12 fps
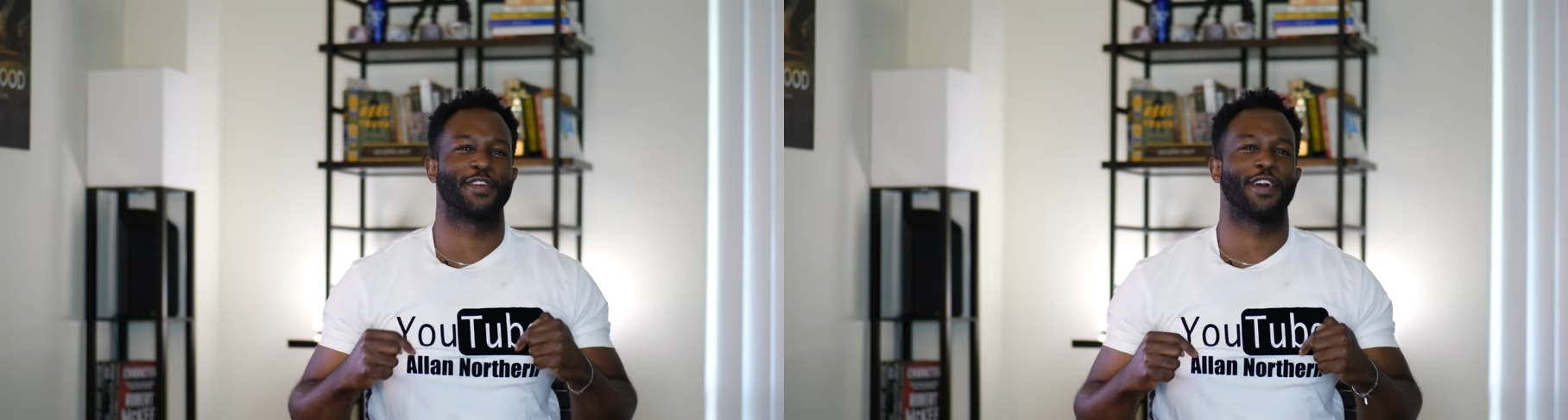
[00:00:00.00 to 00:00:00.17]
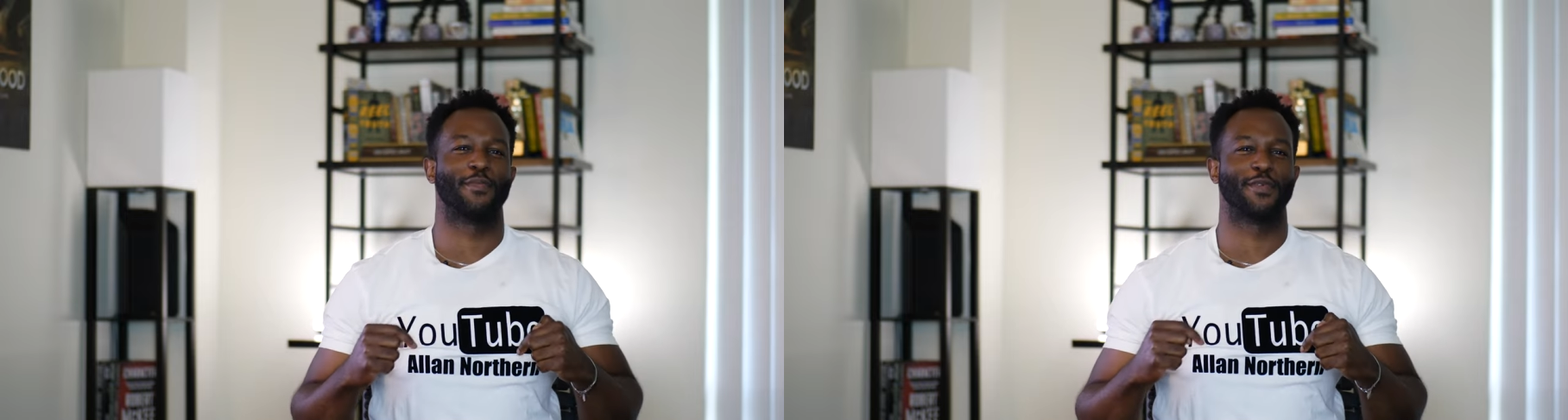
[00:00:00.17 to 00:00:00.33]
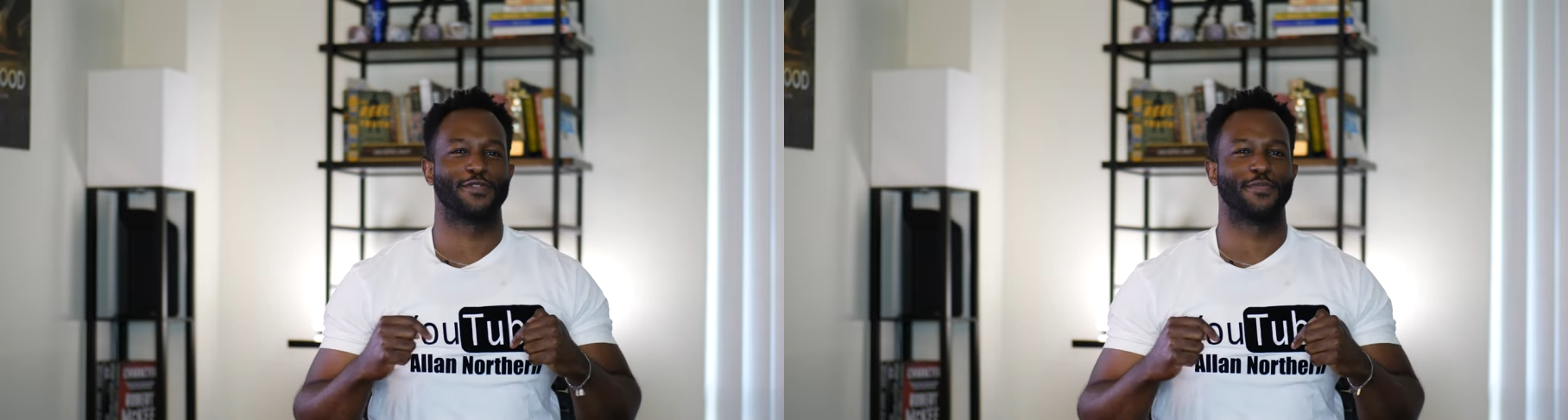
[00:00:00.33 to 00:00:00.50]

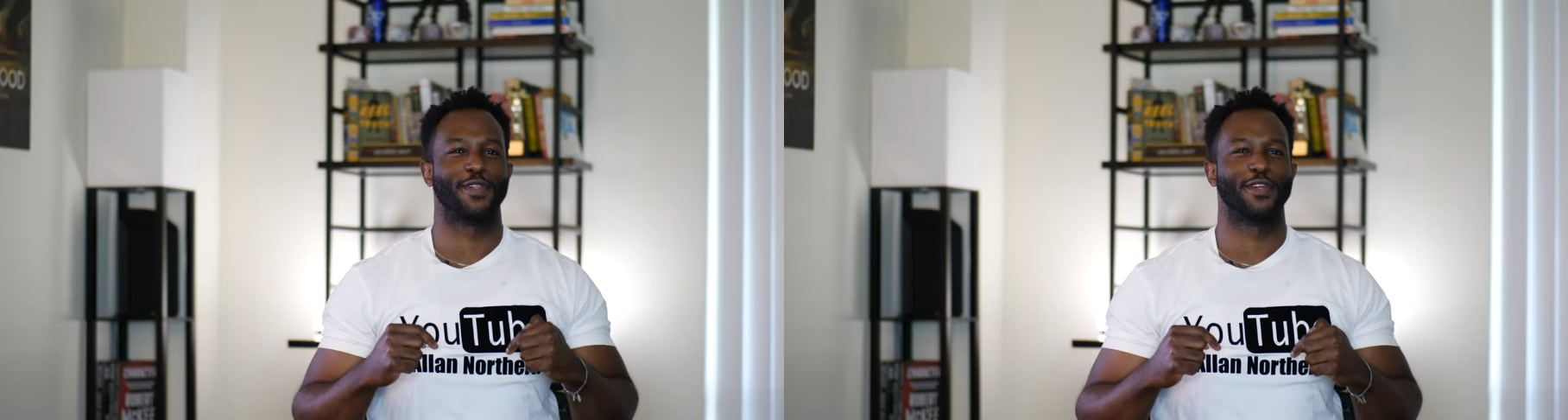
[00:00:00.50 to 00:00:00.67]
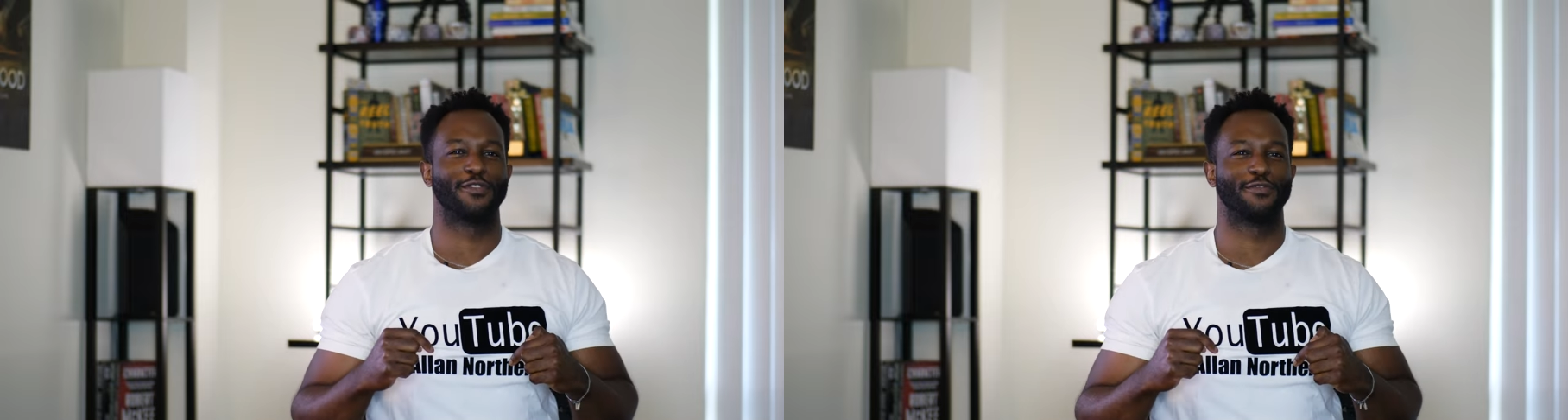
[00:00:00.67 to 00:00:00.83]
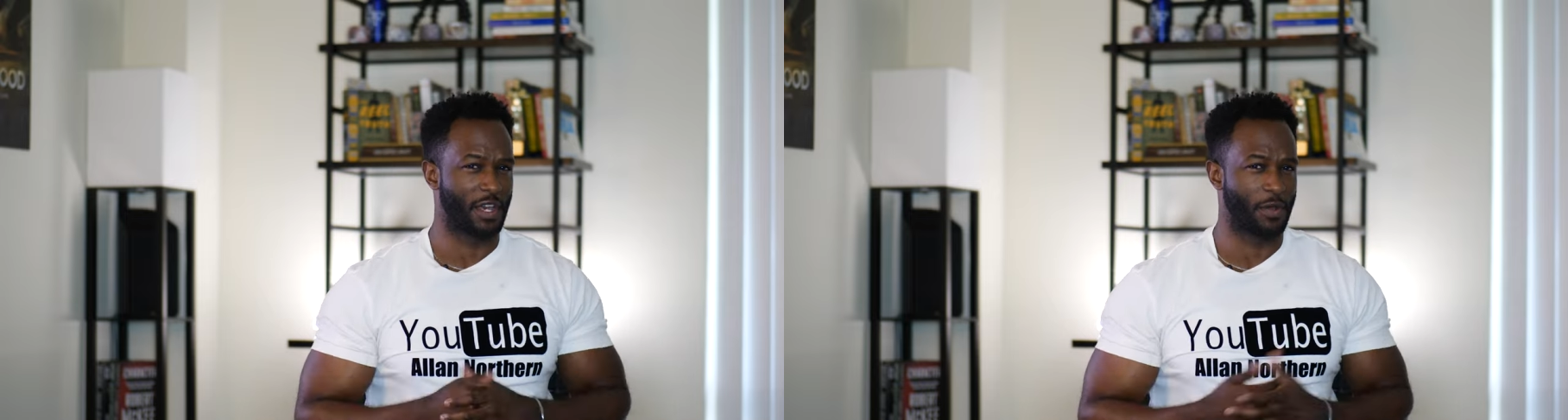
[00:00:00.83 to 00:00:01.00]
comments
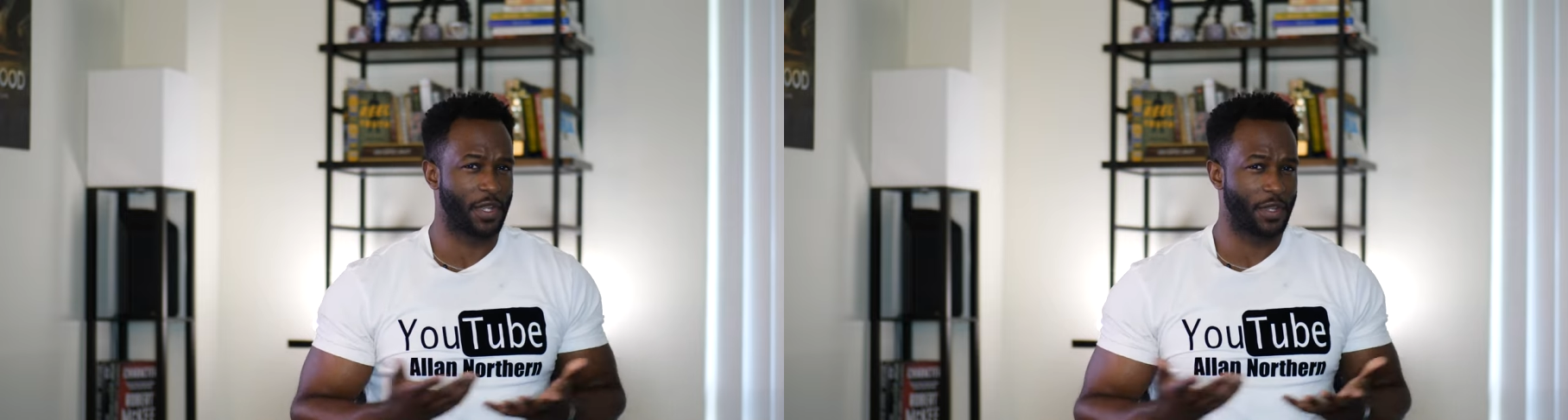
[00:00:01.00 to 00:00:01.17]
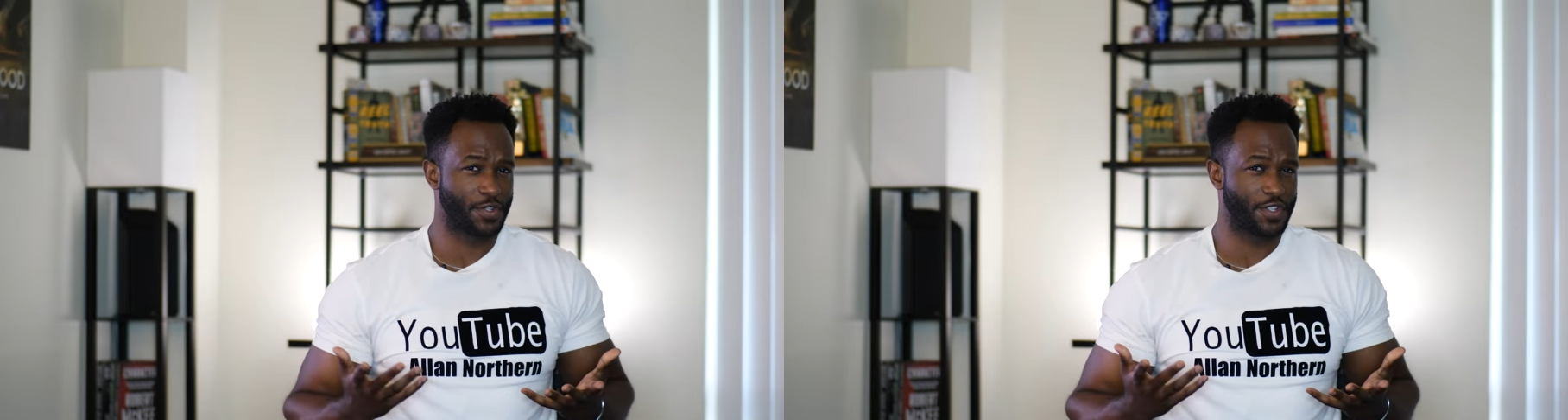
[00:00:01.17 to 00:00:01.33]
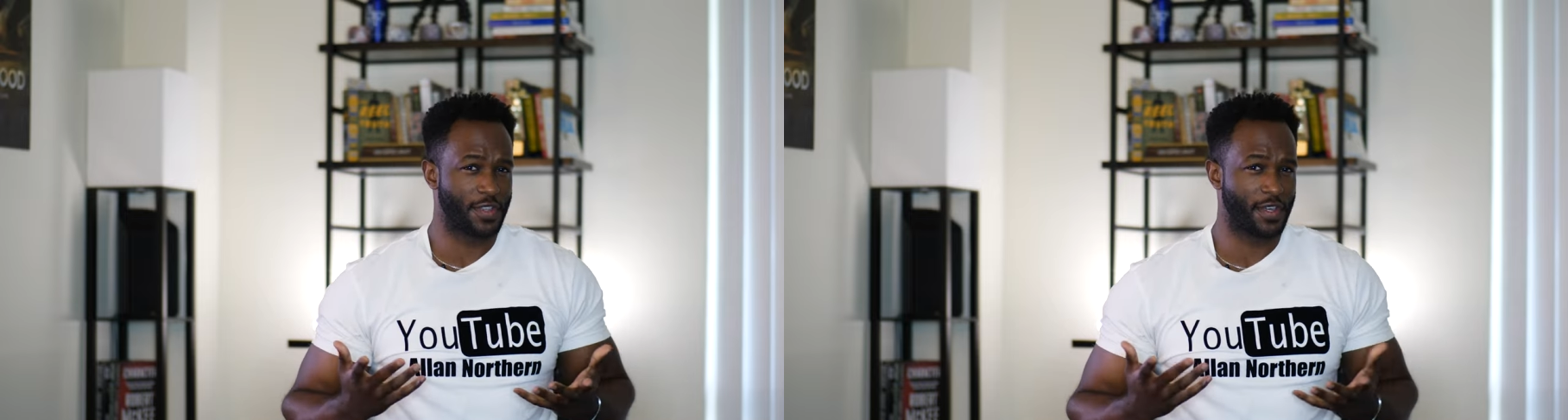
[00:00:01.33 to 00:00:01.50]
below. I wanna hear
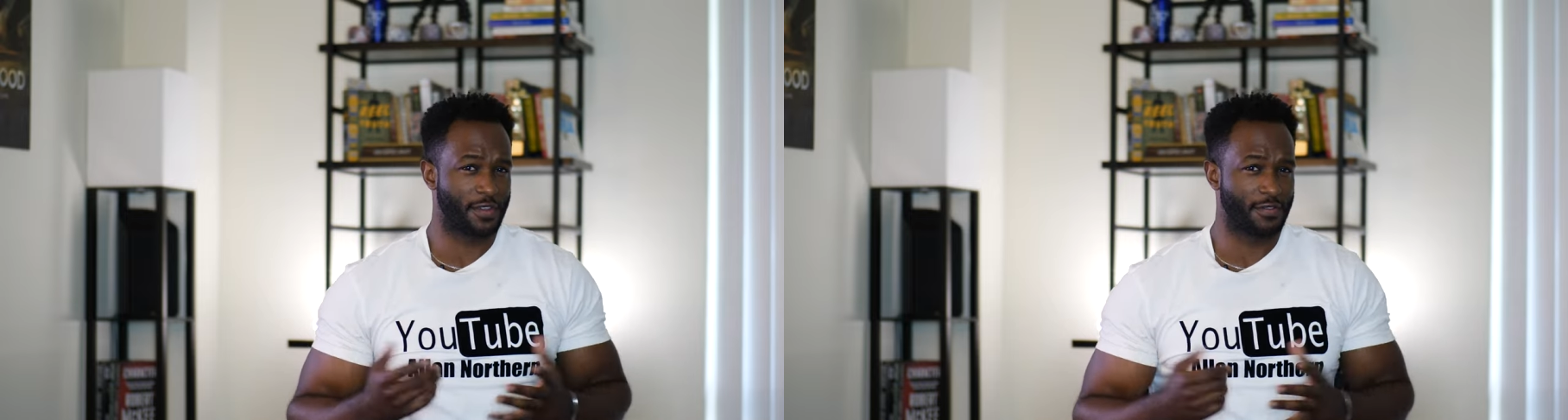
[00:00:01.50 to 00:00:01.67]
what you think.